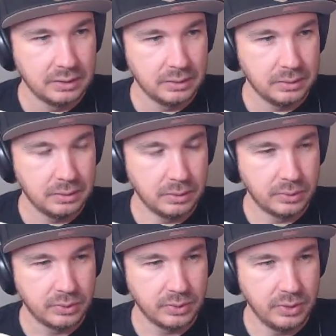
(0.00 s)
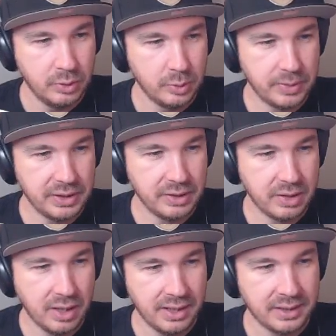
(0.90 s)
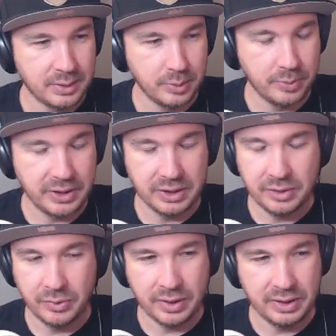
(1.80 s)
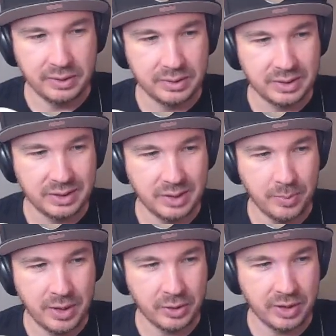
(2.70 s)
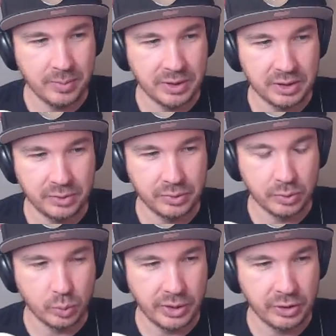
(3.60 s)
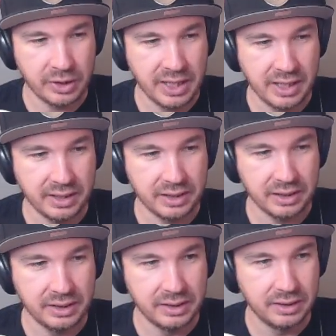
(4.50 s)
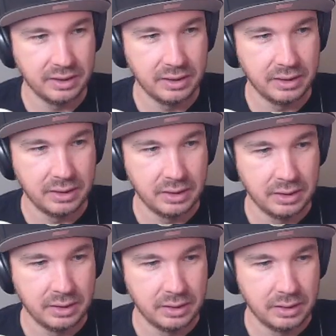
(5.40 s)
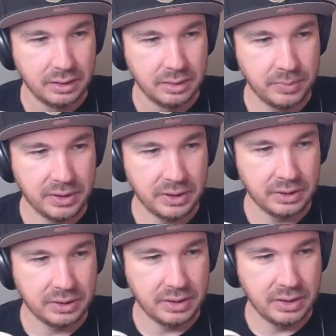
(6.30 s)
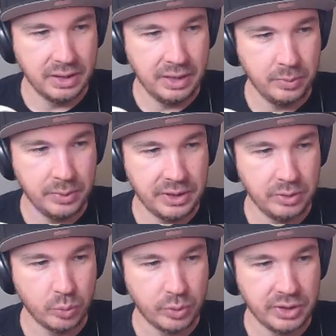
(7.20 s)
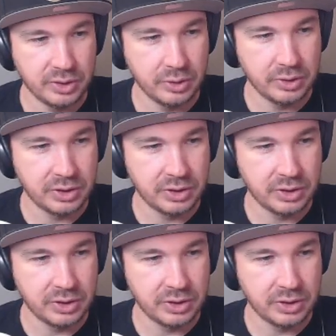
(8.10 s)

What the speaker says: Oof, you know what would be nice would be if I can somehow get myself a Rare Candy. Because then we can research.